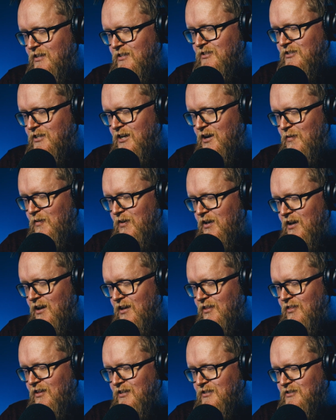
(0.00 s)
So
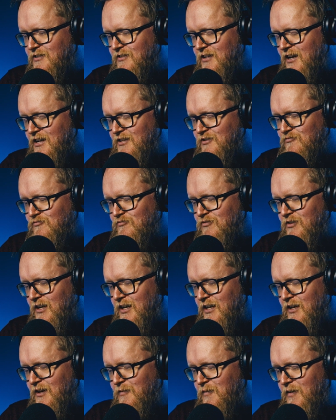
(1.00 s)
yeah, that's
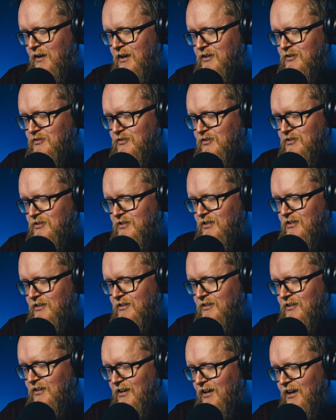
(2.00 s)
really quite interesting.
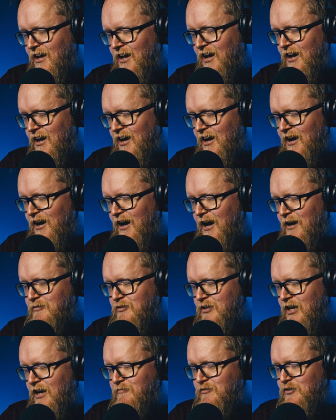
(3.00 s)

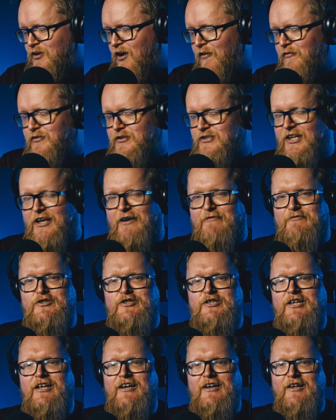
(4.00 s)
I've
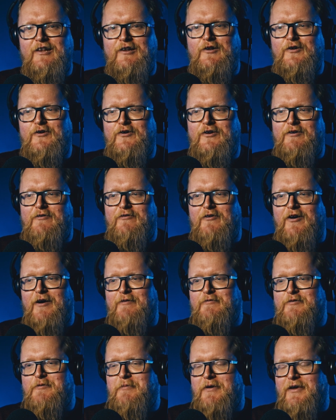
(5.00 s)
just had a little look at your
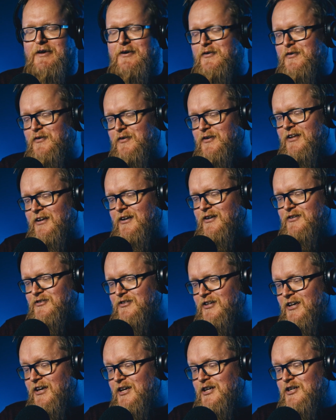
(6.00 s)
IMDb, Courtney,
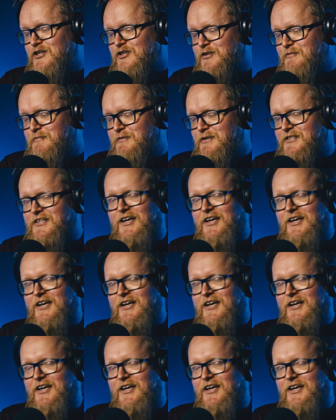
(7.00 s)
because some